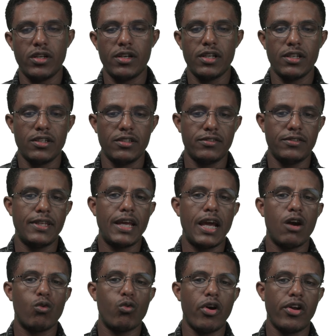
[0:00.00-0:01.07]
is the
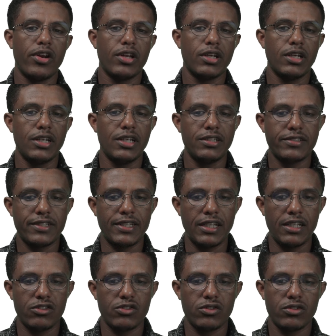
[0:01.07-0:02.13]
acquiring
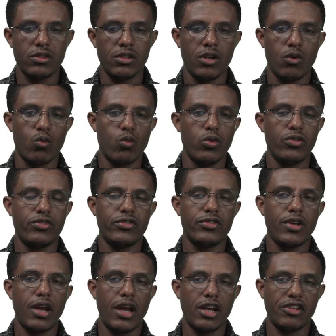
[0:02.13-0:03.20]
skills with
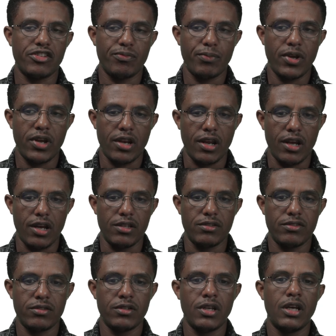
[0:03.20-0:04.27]

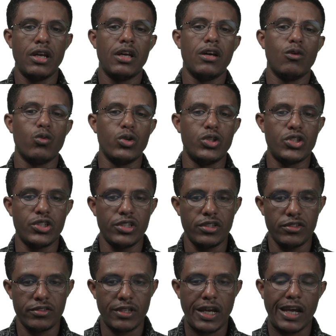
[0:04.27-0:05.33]
experience, which
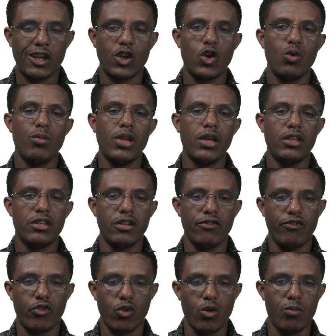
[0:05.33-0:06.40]
is accumulated
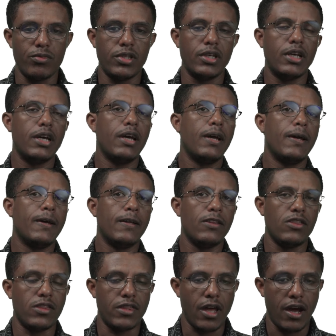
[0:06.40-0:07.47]
from the
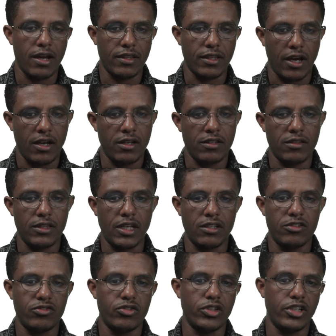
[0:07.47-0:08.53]
data. That
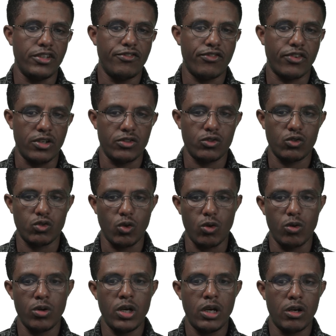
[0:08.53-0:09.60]
is the difference.
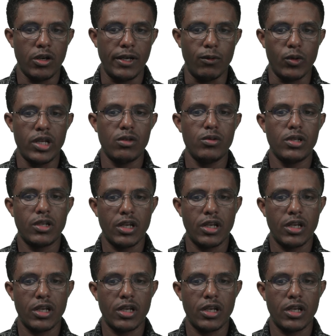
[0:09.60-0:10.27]
So when we